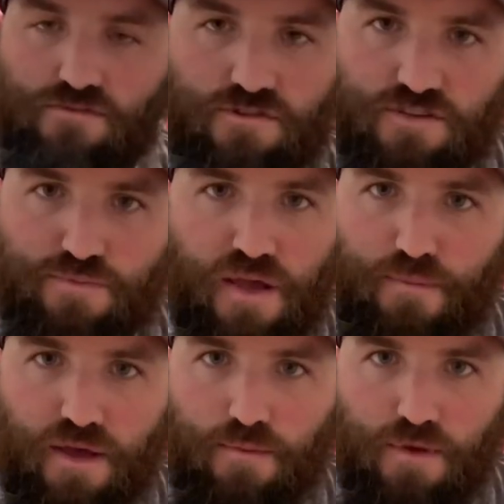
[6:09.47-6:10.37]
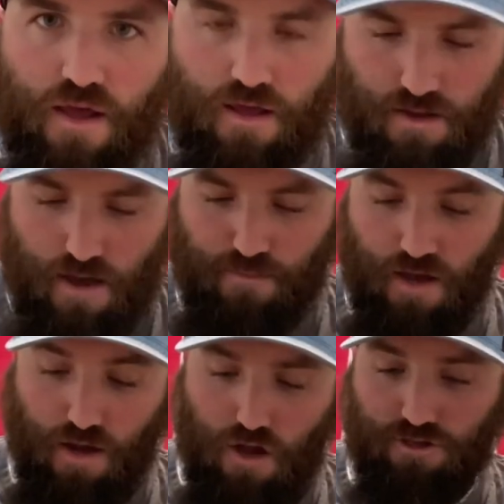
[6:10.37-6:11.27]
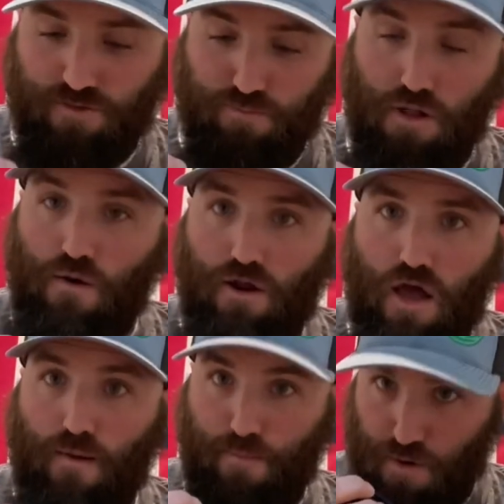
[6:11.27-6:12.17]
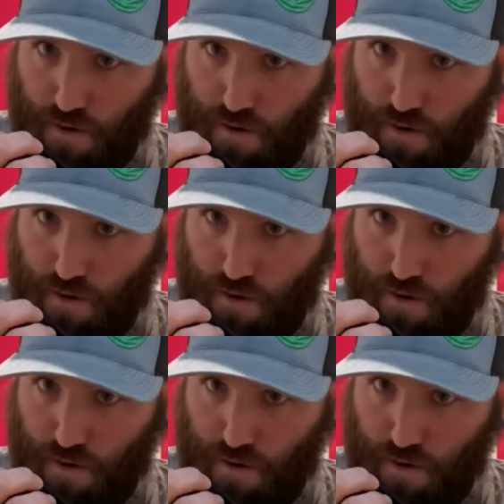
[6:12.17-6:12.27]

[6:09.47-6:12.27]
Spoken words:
just me being me, I'm like, I'll just blow it up.